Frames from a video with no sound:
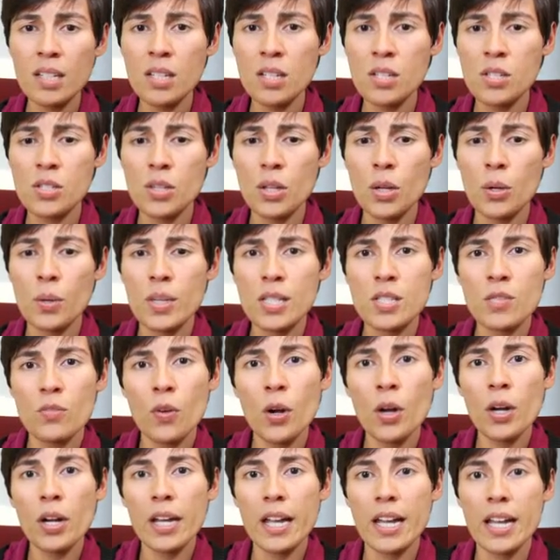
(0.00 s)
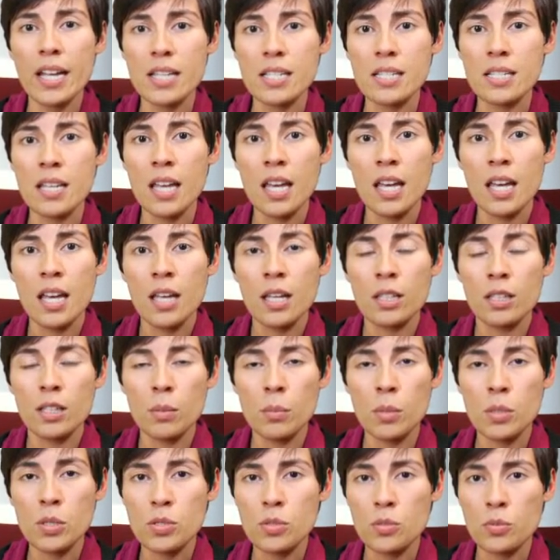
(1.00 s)
So, as far as the
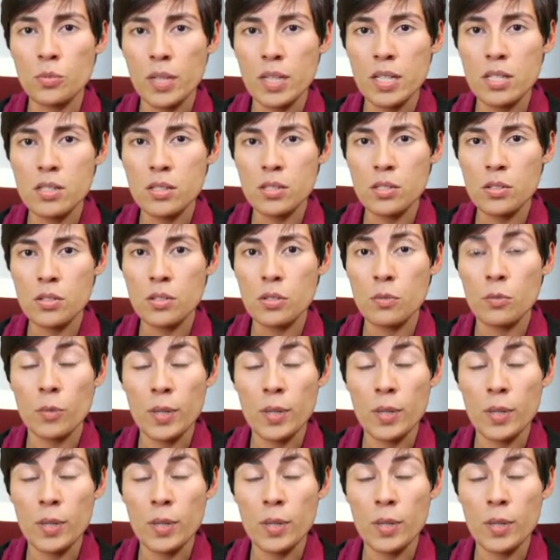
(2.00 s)
most recent,